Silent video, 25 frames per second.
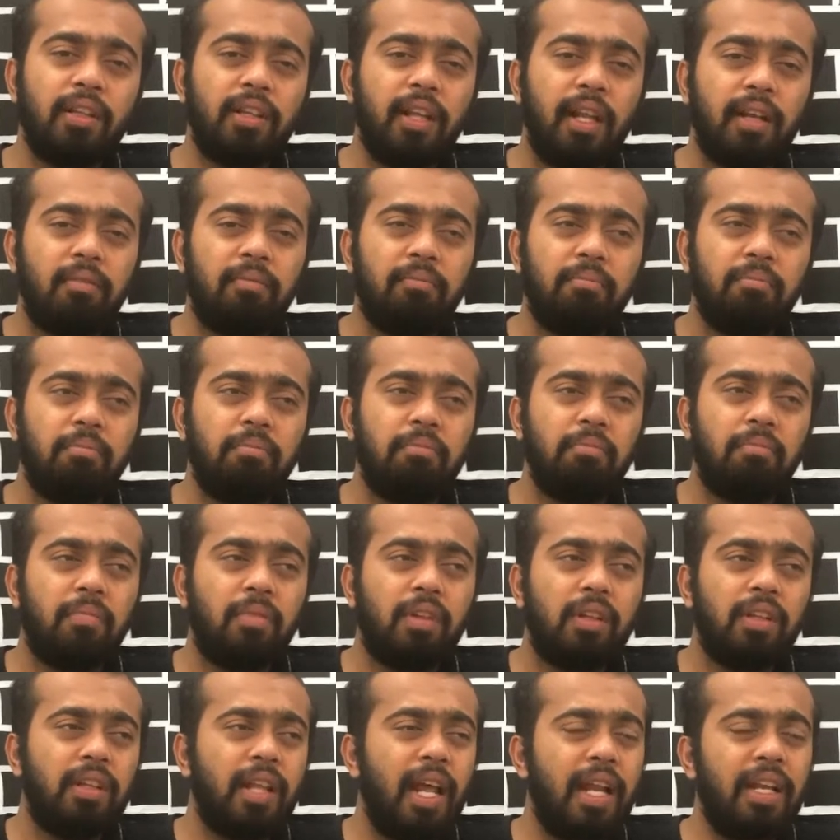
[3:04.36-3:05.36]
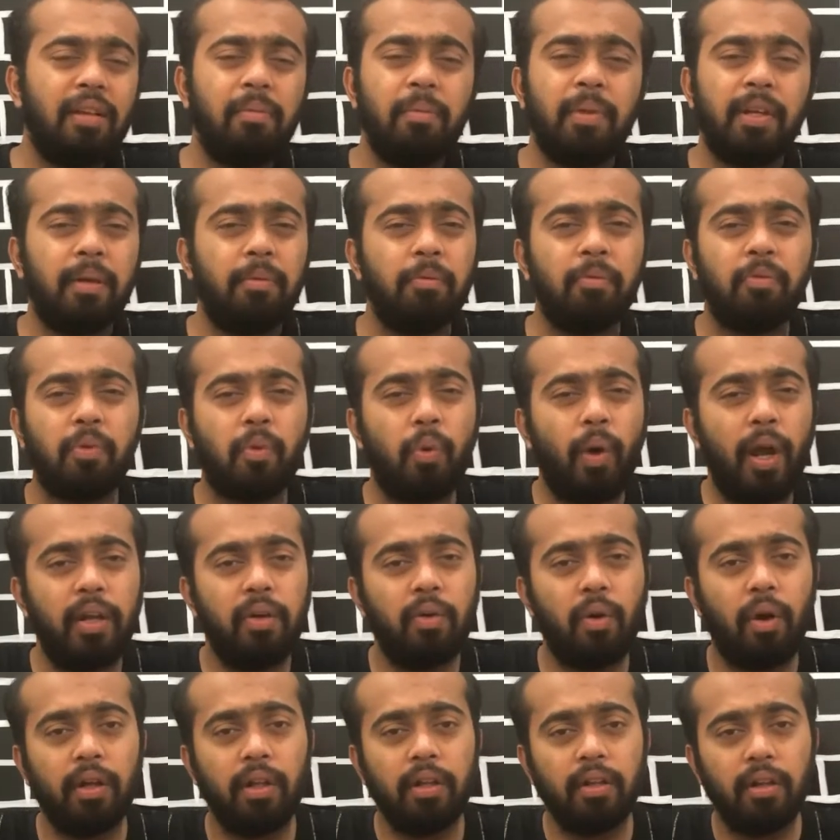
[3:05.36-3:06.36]
that will become quite
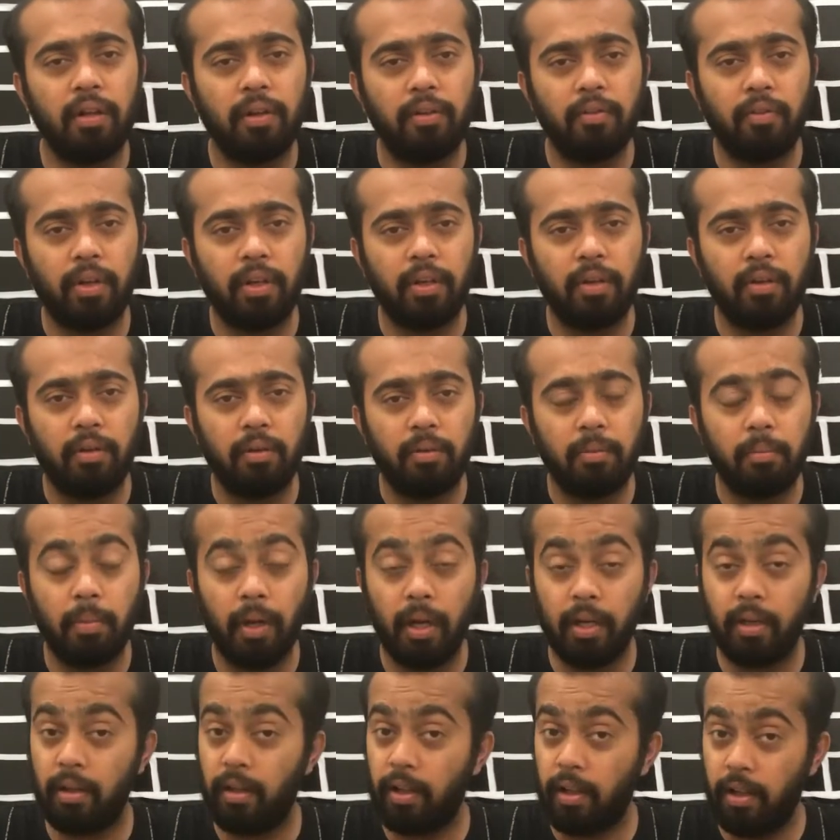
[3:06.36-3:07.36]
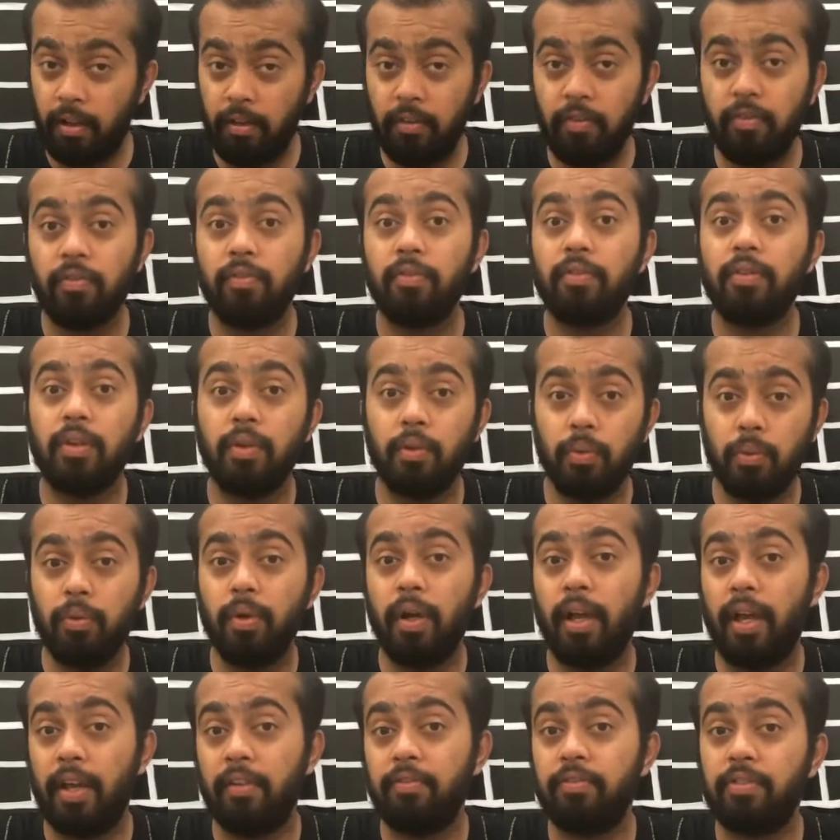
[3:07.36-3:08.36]
ordinary for you. But if you
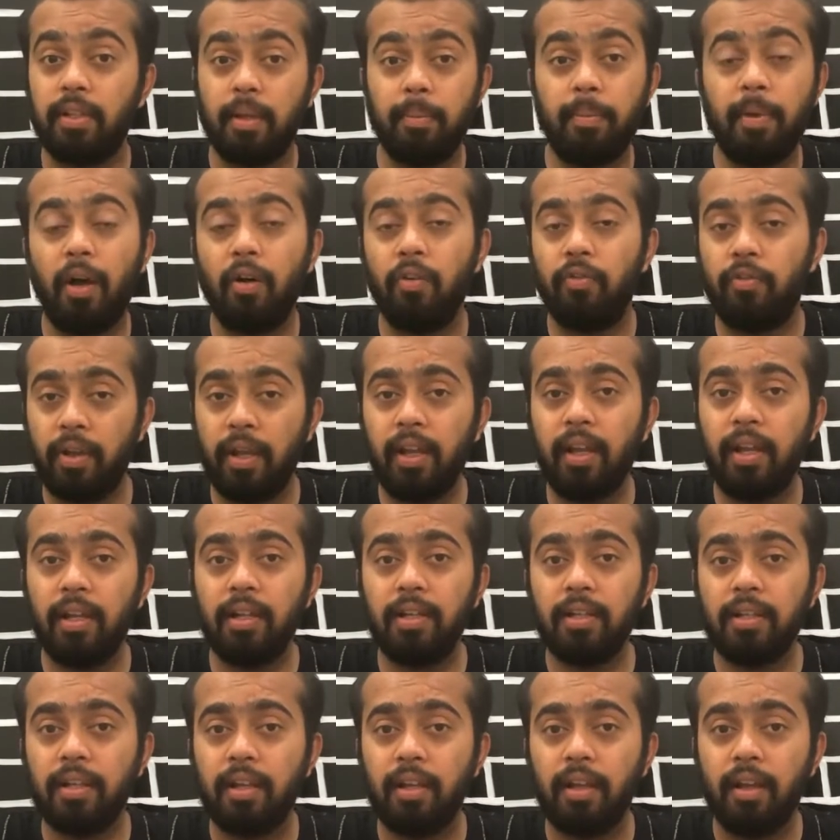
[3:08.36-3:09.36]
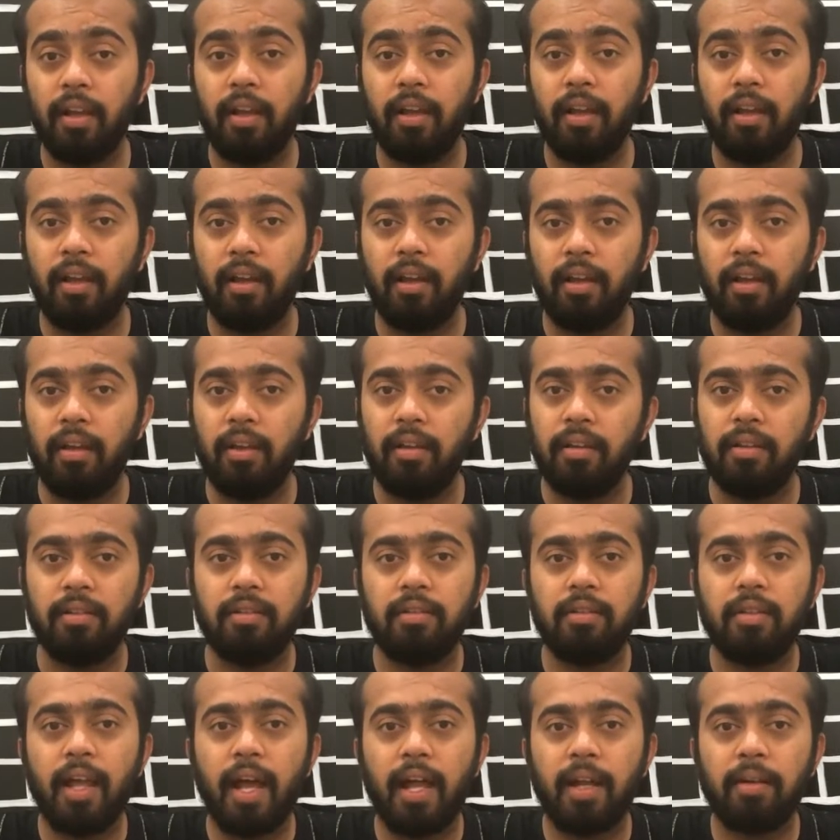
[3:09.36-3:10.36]
have somehow failed,
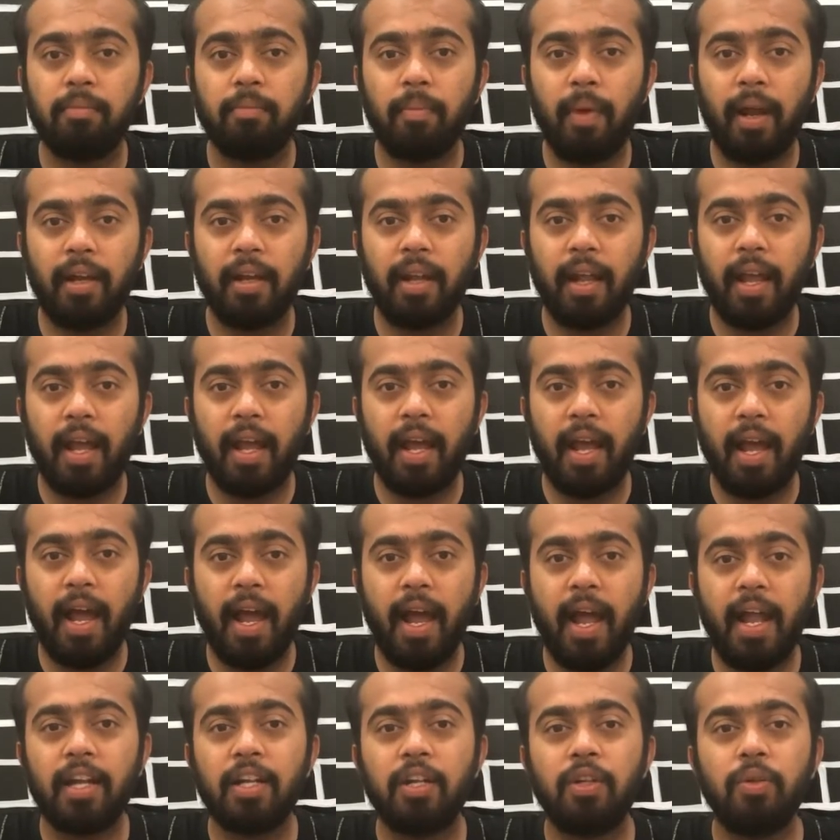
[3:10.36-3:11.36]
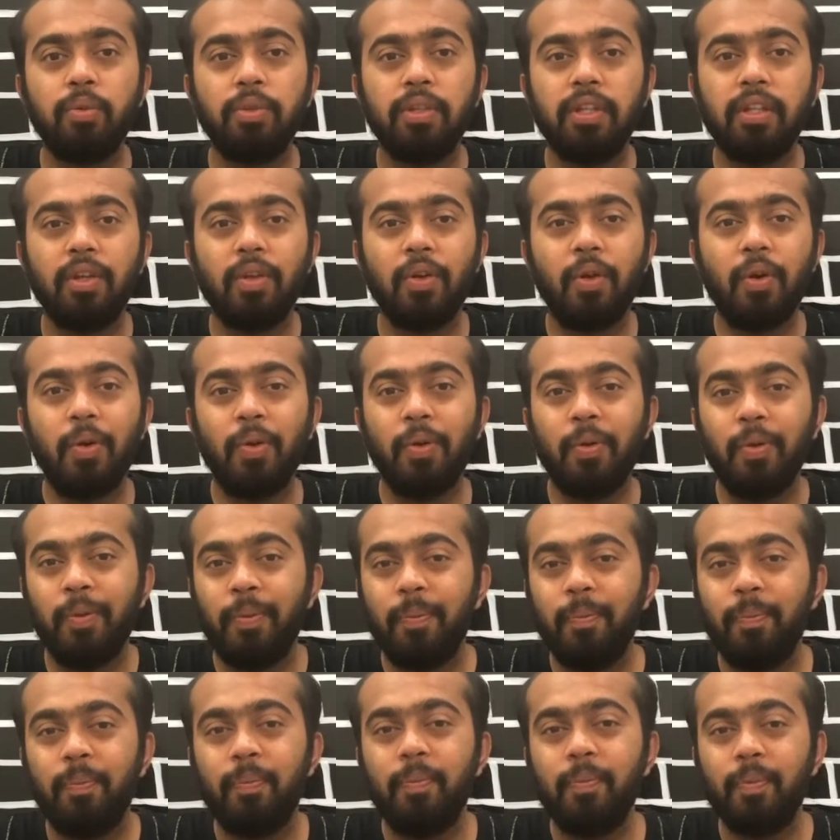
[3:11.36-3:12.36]
that might add to the,
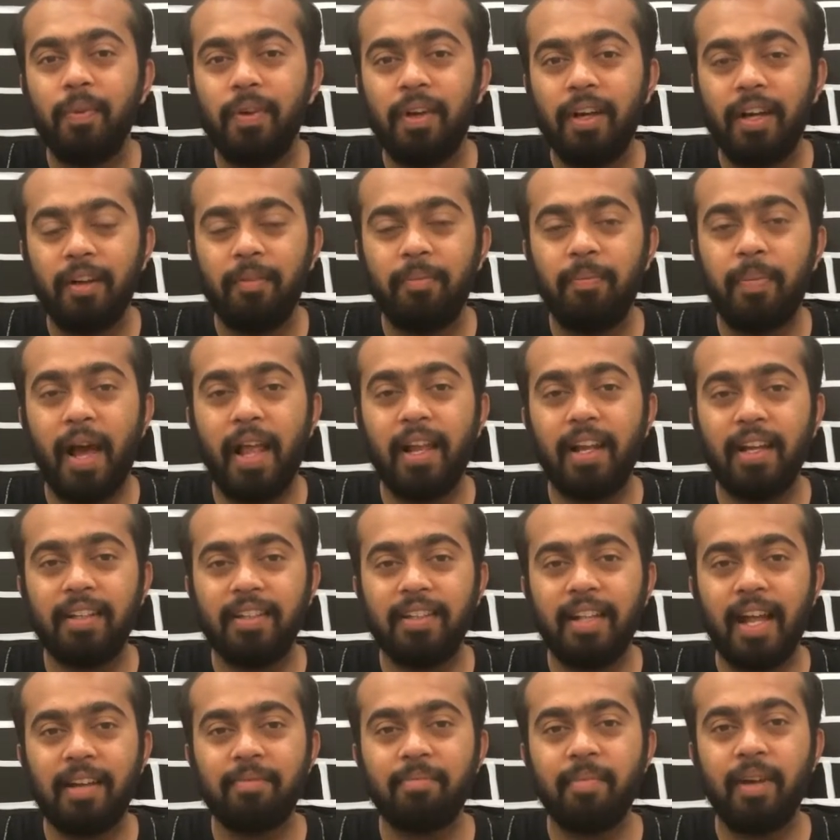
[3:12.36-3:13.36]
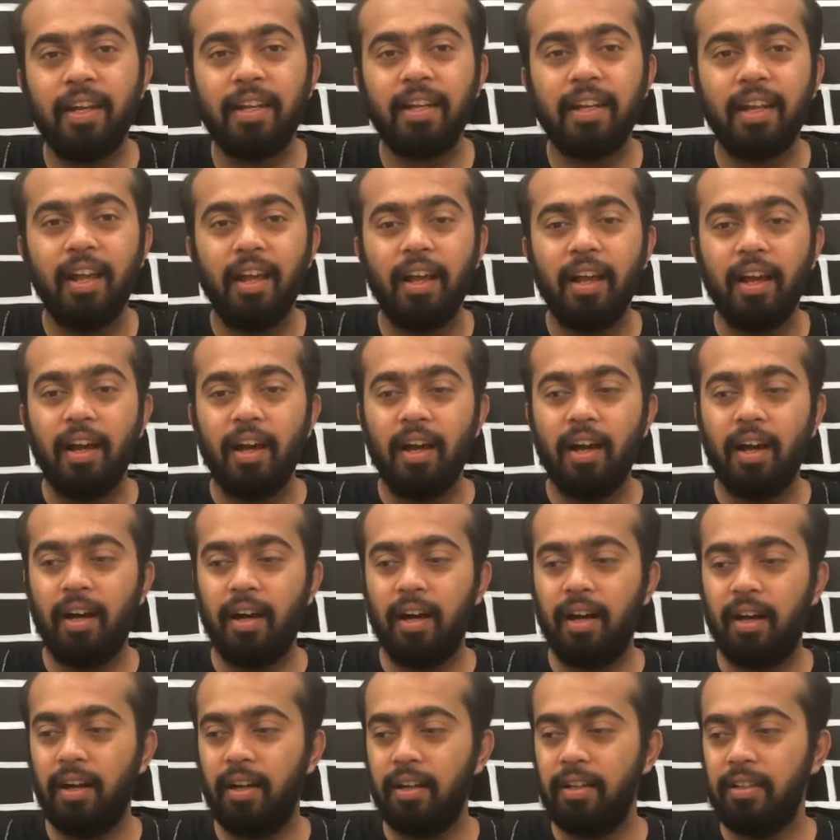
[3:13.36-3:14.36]
palate. That might,
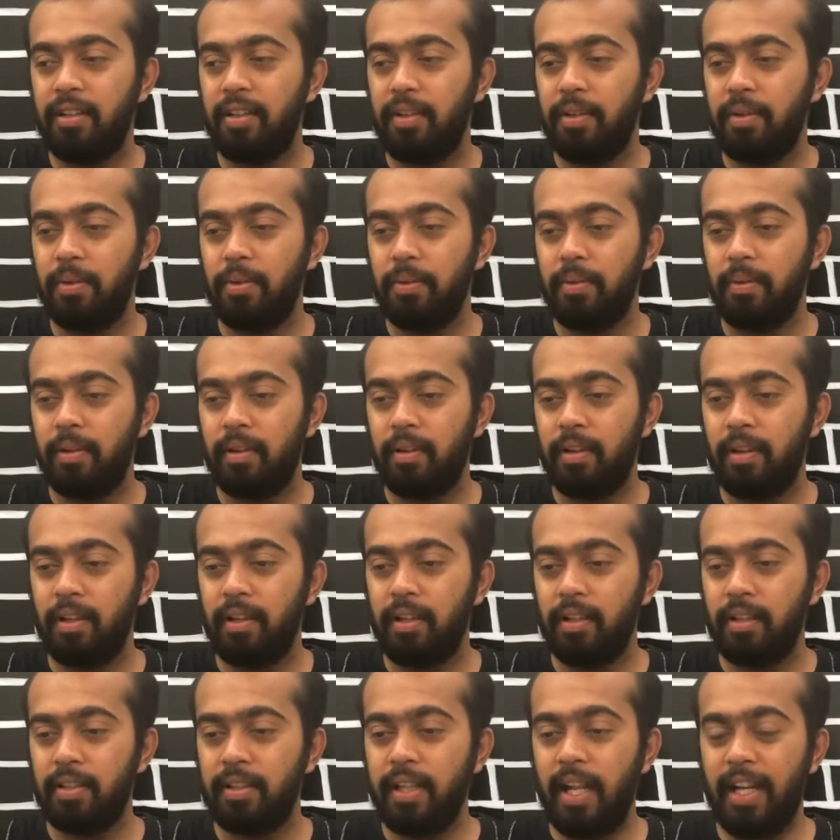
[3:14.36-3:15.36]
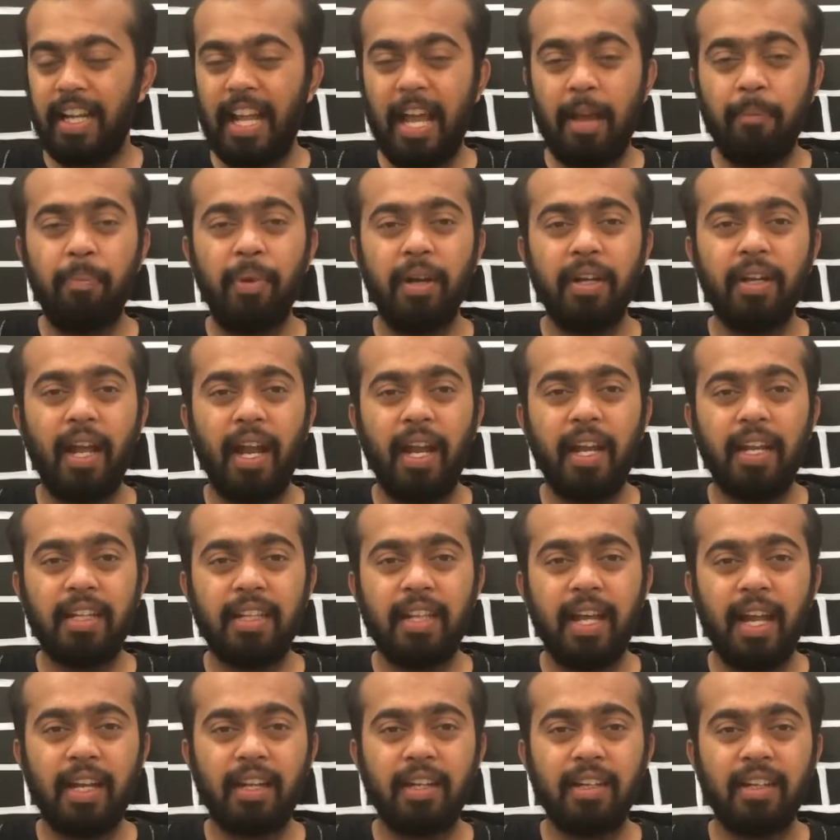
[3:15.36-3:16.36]
that appetite,
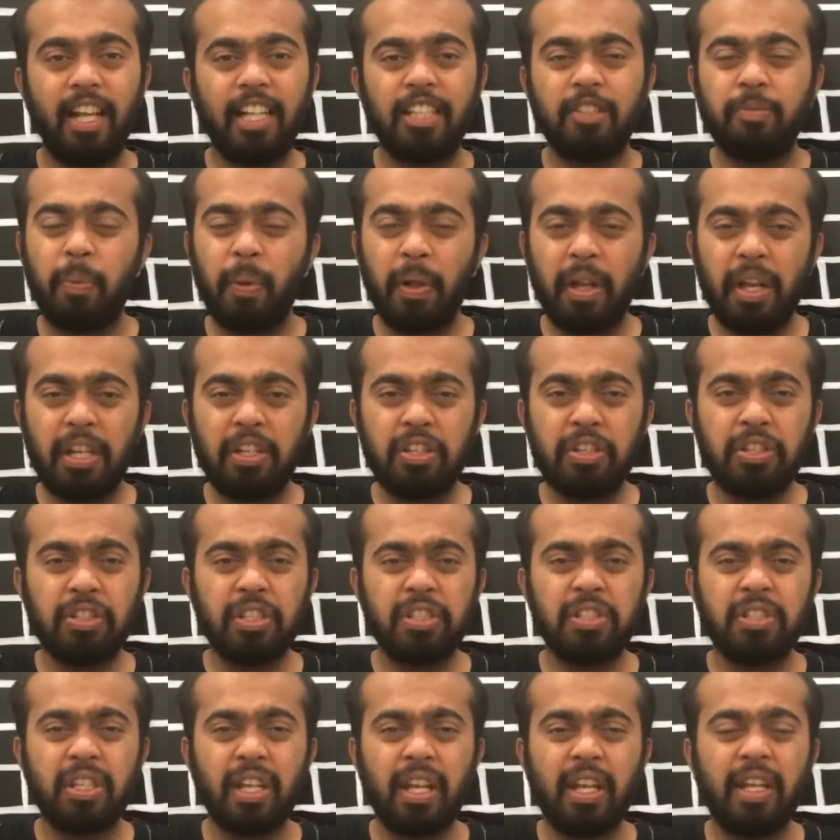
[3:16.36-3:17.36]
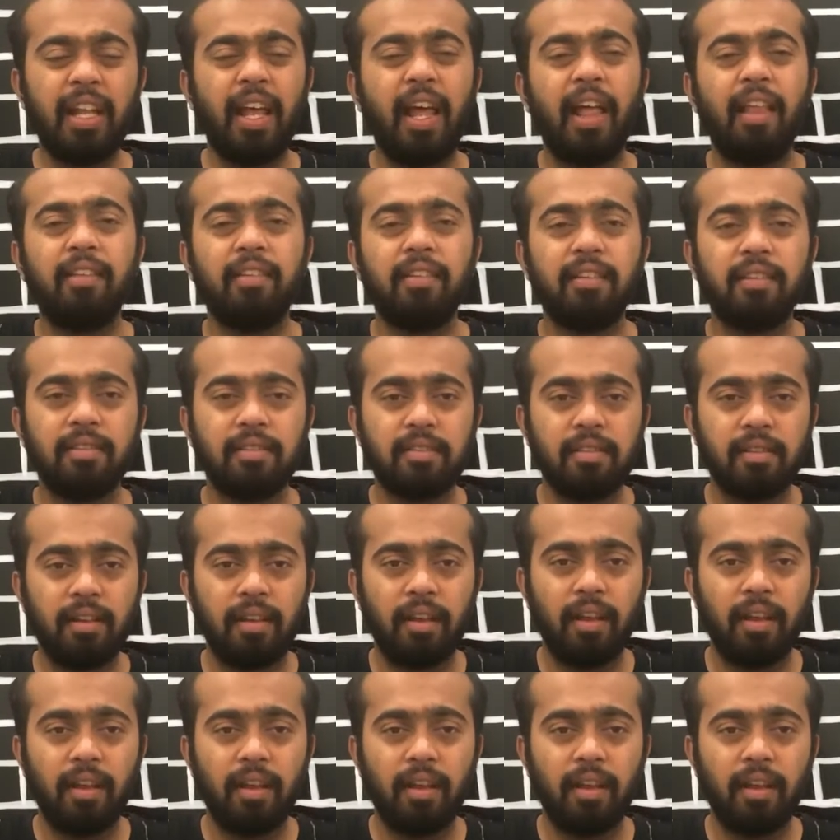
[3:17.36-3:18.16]
that desperation just enhances.